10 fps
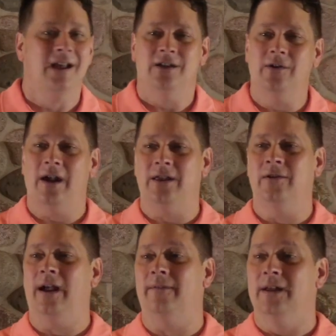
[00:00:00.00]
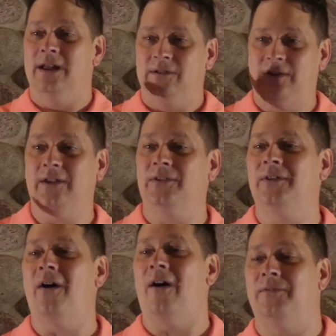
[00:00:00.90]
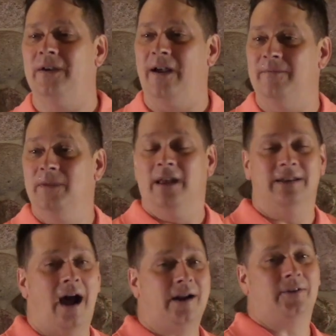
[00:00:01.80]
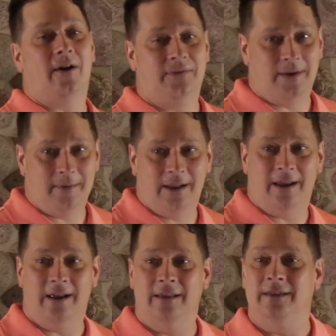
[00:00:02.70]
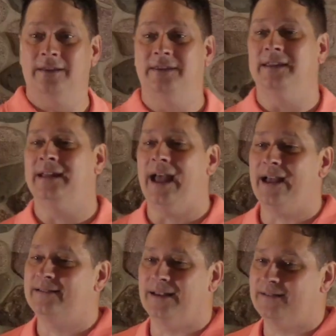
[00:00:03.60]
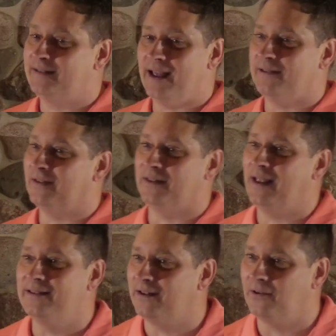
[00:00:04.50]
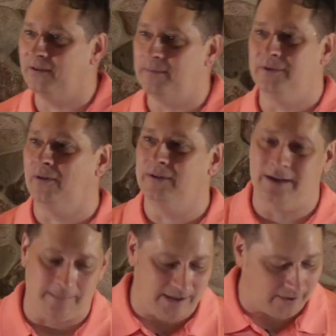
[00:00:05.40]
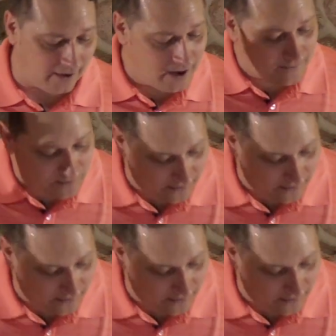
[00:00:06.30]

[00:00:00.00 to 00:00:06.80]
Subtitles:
You have chiseled off. You have knocked off some of the excess things, the things that don't need to be there.